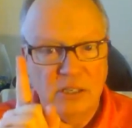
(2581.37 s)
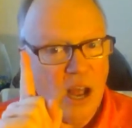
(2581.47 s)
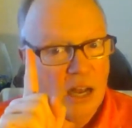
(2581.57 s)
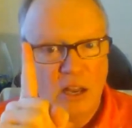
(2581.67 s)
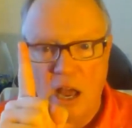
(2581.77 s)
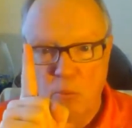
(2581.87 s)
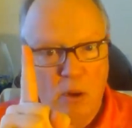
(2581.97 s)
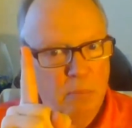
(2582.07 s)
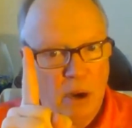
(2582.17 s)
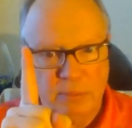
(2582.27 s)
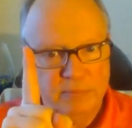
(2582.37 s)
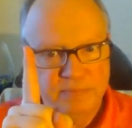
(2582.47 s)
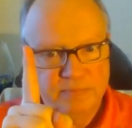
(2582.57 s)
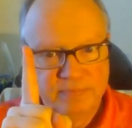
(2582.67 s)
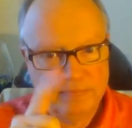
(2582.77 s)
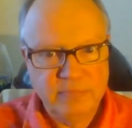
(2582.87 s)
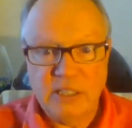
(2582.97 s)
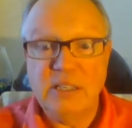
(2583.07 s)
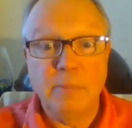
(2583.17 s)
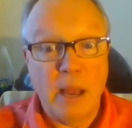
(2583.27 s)
has not got one problem.
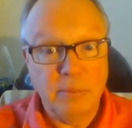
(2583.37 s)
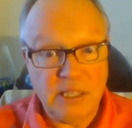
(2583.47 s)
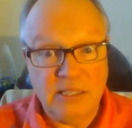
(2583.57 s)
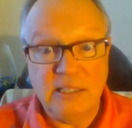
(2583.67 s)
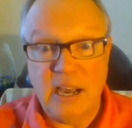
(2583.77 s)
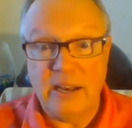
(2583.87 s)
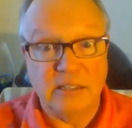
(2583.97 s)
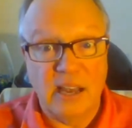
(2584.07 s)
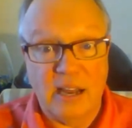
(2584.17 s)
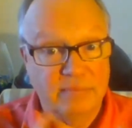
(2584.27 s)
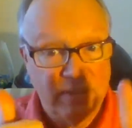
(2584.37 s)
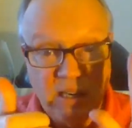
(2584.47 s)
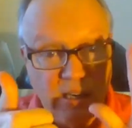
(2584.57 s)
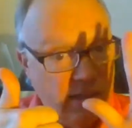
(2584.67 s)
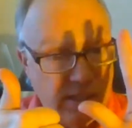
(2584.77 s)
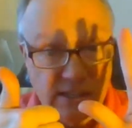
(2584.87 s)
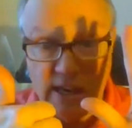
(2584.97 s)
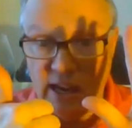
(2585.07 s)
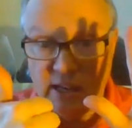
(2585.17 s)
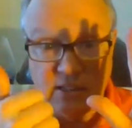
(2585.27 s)
The MSC side has got
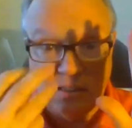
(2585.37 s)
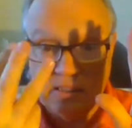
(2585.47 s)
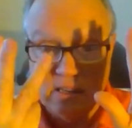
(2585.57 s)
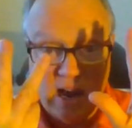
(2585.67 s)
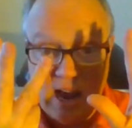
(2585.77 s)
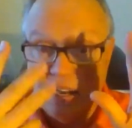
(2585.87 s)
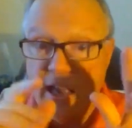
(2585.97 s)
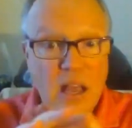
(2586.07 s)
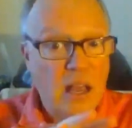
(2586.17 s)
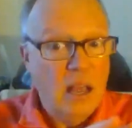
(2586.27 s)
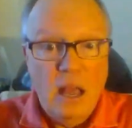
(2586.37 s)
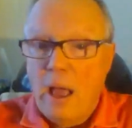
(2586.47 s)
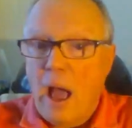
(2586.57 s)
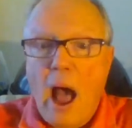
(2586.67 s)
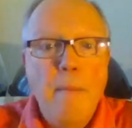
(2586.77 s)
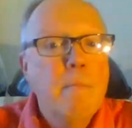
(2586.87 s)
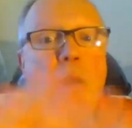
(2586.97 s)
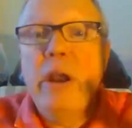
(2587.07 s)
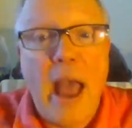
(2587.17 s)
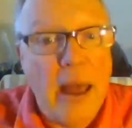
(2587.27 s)
six, nine, a
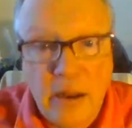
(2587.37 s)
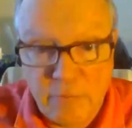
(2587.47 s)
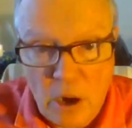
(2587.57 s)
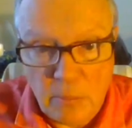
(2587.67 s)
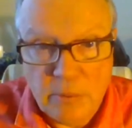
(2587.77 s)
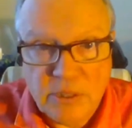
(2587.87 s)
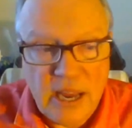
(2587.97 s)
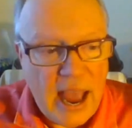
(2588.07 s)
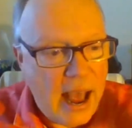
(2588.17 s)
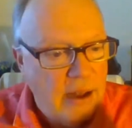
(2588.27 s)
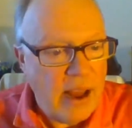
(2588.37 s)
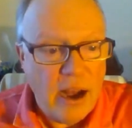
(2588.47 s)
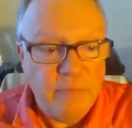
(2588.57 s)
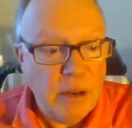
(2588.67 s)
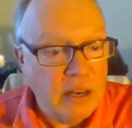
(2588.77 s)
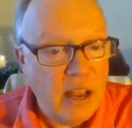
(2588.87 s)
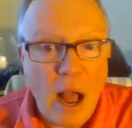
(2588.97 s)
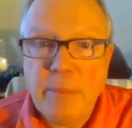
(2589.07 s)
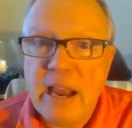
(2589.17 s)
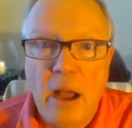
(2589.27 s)
myriad of problems. And they have been
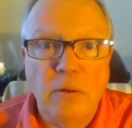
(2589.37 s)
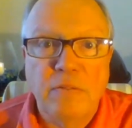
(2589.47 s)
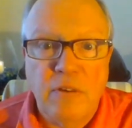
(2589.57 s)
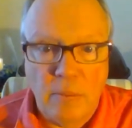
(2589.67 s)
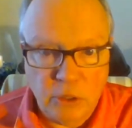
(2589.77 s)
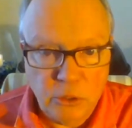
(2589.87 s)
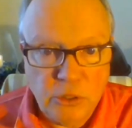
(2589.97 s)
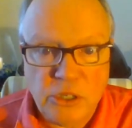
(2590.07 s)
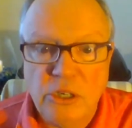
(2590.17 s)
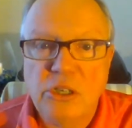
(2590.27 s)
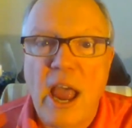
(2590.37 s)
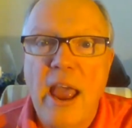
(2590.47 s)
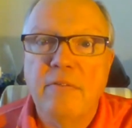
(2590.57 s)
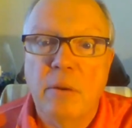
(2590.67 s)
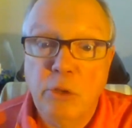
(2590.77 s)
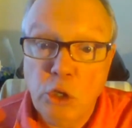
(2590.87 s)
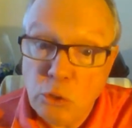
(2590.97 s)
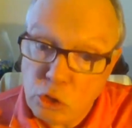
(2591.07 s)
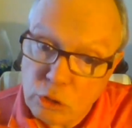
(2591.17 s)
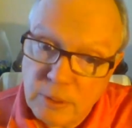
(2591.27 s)
coming out from cruisers and from
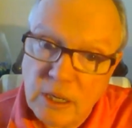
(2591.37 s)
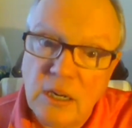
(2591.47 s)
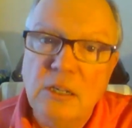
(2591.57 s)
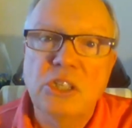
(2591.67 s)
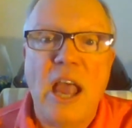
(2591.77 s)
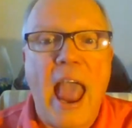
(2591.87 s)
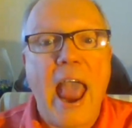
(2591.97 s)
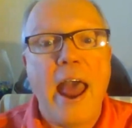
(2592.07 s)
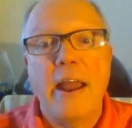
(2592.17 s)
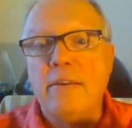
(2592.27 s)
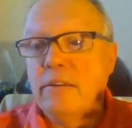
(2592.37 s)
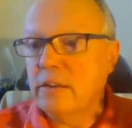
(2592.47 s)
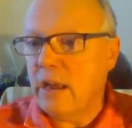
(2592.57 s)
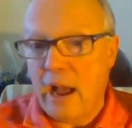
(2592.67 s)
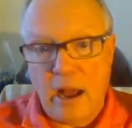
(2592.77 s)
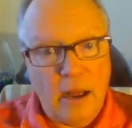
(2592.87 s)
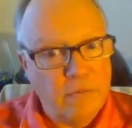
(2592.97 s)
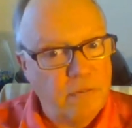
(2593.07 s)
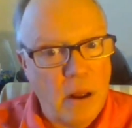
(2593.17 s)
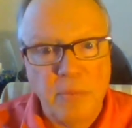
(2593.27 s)
YouTubers and
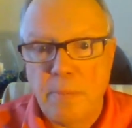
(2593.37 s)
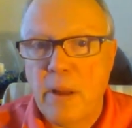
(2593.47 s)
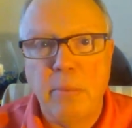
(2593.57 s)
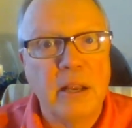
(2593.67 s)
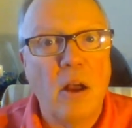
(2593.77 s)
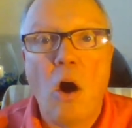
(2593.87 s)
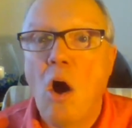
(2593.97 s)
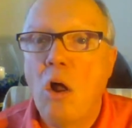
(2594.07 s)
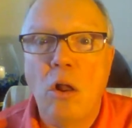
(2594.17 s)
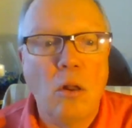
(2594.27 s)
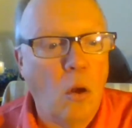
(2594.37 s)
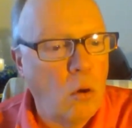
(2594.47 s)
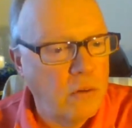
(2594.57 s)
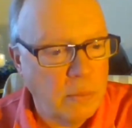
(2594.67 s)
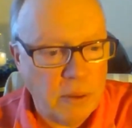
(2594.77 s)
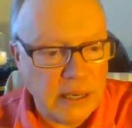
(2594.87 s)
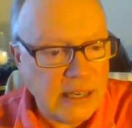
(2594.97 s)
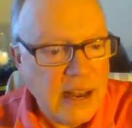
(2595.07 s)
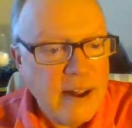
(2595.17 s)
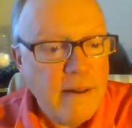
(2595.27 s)
uh, from the public all over the
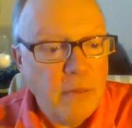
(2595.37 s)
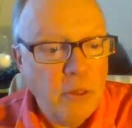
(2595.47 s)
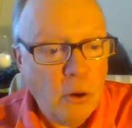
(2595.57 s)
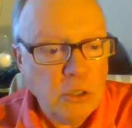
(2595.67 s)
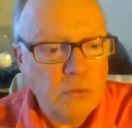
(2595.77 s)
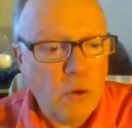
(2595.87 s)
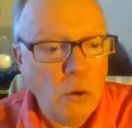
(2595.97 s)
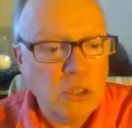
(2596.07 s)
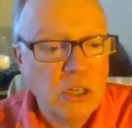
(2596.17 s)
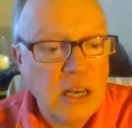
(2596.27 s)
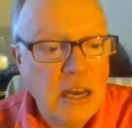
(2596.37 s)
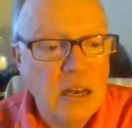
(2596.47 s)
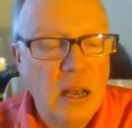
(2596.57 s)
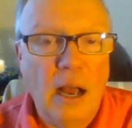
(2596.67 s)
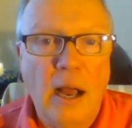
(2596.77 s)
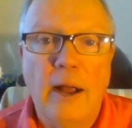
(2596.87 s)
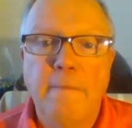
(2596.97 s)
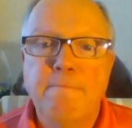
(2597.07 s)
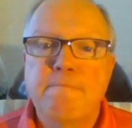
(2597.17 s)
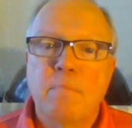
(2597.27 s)
place. Those folks need
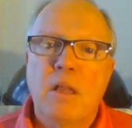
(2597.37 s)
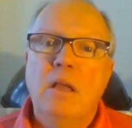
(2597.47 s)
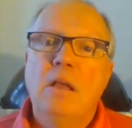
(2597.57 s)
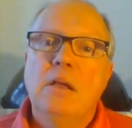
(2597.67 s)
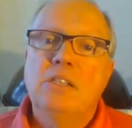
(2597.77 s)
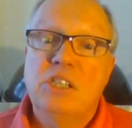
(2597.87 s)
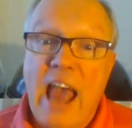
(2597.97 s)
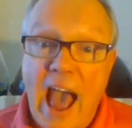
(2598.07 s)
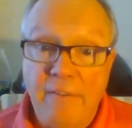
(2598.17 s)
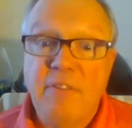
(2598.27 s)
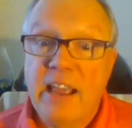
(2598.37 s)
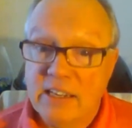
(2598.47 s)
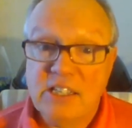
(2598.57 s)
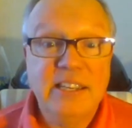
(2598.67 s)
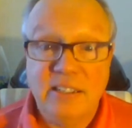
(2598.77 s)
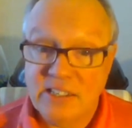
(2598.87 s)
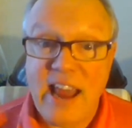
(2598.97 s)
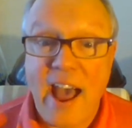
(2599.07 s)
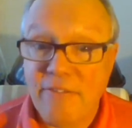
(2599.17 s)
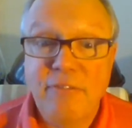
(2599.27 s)
um, staff. They got to steal
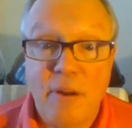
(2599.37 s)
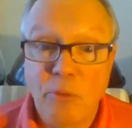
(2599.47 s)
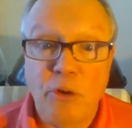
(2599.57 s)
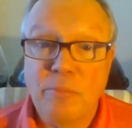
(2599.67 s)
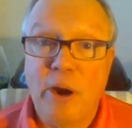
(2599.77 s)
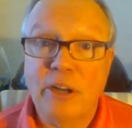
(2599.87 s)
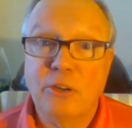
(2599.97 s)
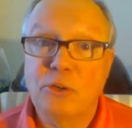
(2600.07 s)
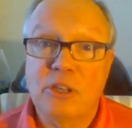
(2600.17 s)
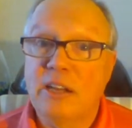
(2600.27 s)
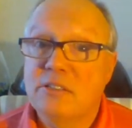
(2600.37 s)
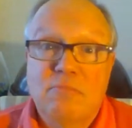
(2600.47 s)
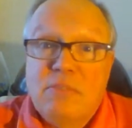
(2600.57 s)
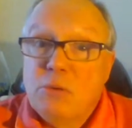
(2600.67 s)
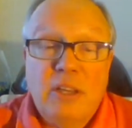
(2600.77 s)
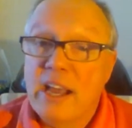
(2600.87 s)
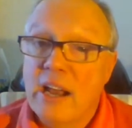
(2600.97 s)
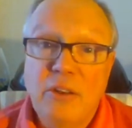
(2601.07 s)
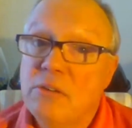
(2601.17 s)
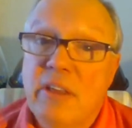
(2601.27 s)
staff from North American Cruise Lines. That's what they
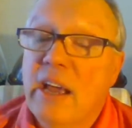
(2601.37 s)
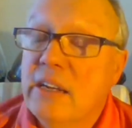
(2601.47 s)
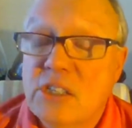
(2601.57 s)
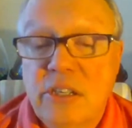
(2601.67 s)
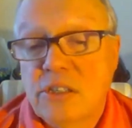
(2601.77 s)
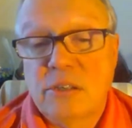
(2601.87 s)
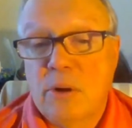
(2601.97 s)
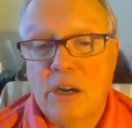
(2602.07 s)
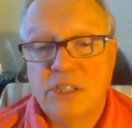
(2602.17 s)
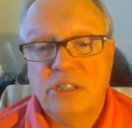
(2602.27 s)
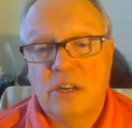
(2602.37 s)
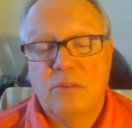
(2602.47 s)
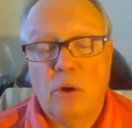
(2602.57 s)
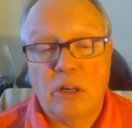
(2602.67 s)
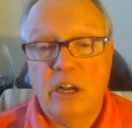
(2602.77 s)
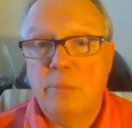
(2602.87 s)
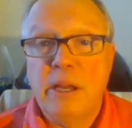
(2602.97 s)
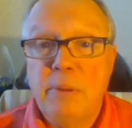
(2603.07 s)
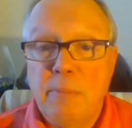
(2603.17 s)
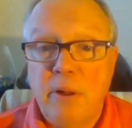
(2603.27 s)
got to do. They got to steal some RC, uh, Royal
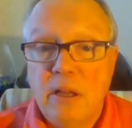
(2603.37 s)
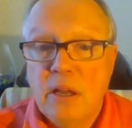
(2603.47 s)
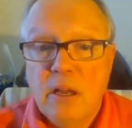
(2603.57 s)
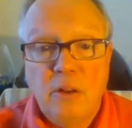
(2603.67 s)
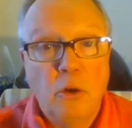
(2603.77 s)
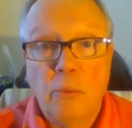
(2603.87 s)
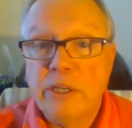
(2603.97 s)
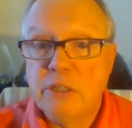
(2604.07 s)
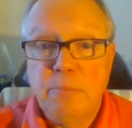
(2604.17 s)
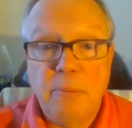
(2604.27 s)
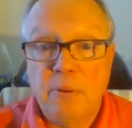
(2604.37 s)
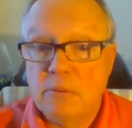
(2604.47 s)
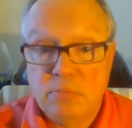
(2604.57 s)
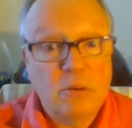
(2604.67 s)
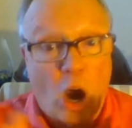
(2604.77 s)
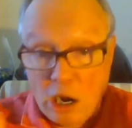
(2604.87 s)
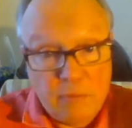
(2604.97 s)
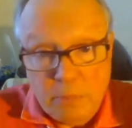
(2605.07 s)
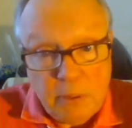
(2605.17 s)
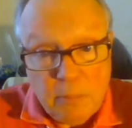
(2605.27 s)
Caribbean people Norwegian people,
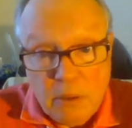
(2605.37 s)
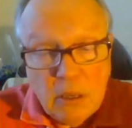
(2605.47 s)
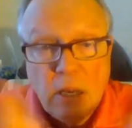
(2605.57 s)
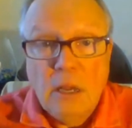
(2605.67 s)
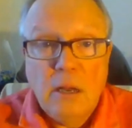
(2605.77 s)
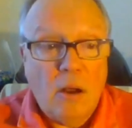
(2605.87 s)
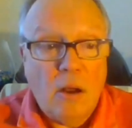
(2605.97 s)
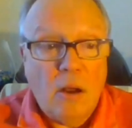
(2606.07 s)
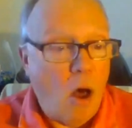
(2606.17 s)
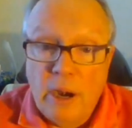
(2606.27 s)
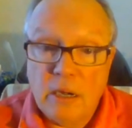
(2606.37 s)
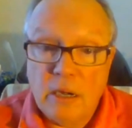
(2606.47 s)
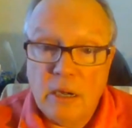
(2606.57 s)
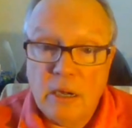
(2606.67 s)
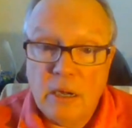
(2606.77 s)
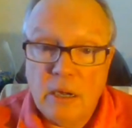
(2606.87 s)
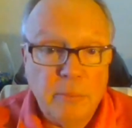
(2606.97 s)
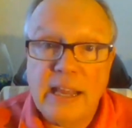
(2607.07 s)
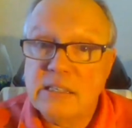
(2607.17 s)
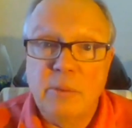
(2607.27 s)
Carnival people, Holland America. But you got to get
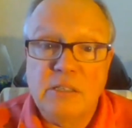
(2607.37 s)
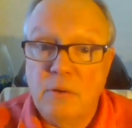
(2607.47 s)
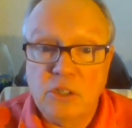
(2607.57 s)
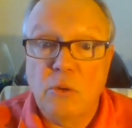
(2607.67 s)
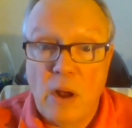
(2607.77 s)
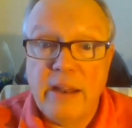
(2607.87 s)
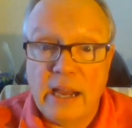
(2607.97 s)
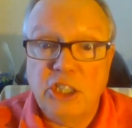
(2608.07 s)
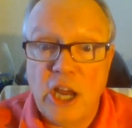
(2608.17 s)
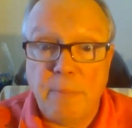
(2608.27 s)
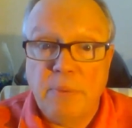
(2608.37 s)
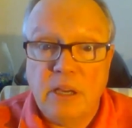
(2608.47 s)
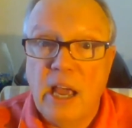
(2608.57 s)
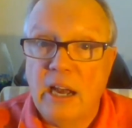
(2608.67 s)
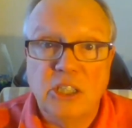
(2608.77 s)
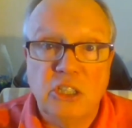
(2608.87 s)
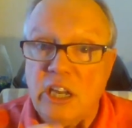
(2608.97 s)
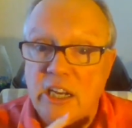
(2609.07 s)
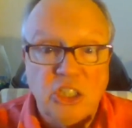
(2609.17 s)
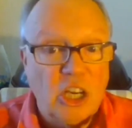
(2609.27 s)
some of these folks to run that ship. You got to
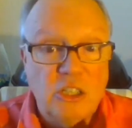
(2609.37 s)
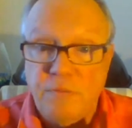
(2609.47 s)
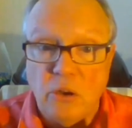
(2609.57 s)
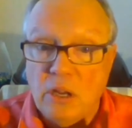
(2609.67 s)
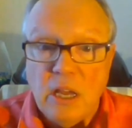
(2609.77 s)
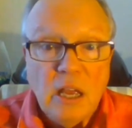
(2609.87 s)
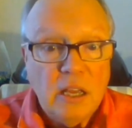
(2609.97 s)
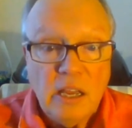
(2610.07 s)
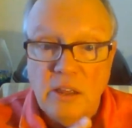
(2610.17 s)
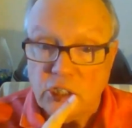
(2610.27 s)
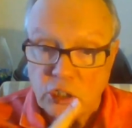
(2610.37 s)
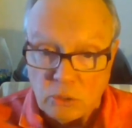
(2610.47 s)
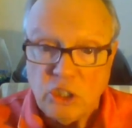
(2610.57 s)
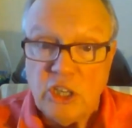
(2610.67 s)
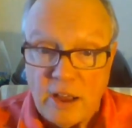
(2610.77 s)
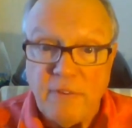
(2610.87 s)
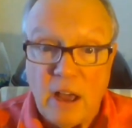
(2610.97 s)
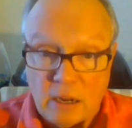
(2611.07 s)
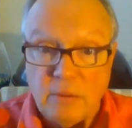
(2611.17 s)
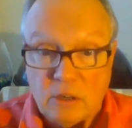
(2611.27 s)
change the food. You either show the chef how
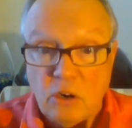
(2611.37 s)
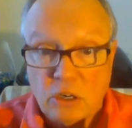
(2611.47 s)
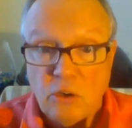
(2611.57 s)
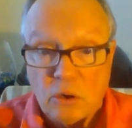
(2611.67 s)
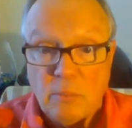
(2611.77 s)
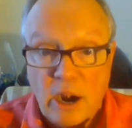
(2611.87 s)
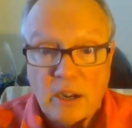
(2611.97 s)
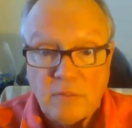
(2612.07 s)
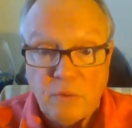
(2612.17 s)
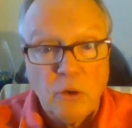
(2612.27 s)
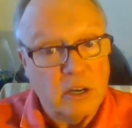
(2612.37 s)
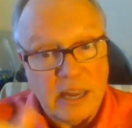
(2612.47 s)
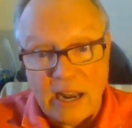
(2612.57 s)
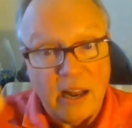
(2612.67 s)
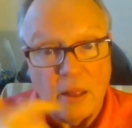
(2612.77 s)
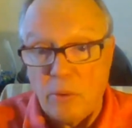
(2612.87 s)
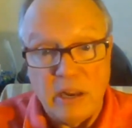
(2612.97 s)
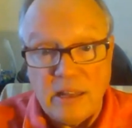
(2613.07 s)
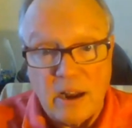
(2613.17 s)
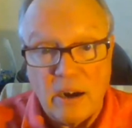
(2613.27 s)
to cook North American food, or get another one
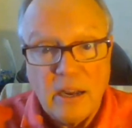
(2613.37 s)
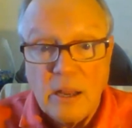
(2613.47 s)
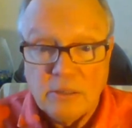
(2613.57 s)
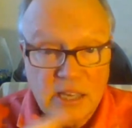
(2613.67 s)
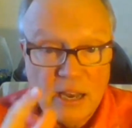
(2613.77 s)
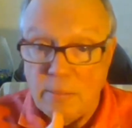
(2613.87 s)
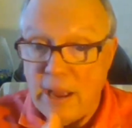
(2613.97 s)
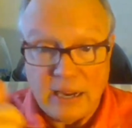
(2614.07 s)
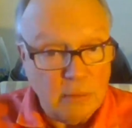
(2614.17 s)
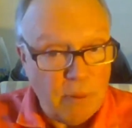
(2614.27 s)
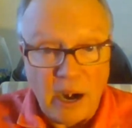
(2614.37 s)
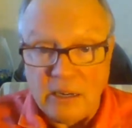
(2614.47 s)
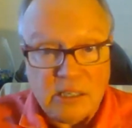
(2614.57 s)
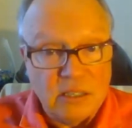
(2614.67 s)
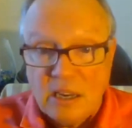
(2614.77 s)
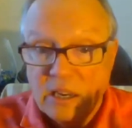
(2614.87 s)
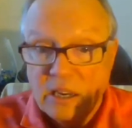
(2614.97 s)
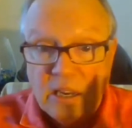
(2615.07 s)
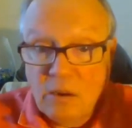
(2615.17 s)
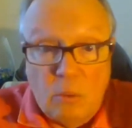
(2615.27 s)
in there, send him back to Paris
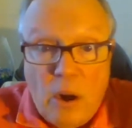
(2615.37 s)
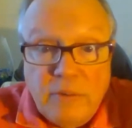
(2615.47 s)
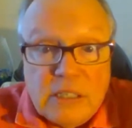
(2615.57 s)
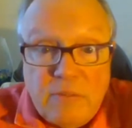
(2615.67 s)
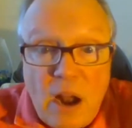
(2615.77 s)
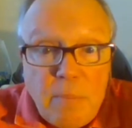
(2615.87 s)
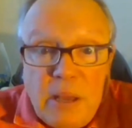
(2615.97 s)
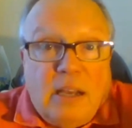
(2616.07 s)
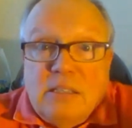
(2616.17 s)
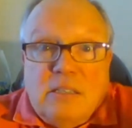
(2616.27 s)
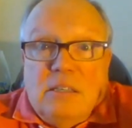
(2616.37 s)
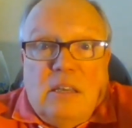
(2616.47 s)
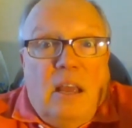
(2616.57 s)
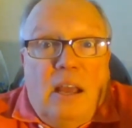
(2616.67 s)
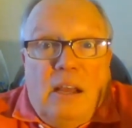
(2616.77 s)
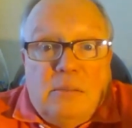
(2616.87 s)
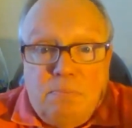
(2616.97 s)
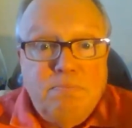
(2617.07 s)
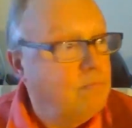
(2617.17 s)
or where he's from because he's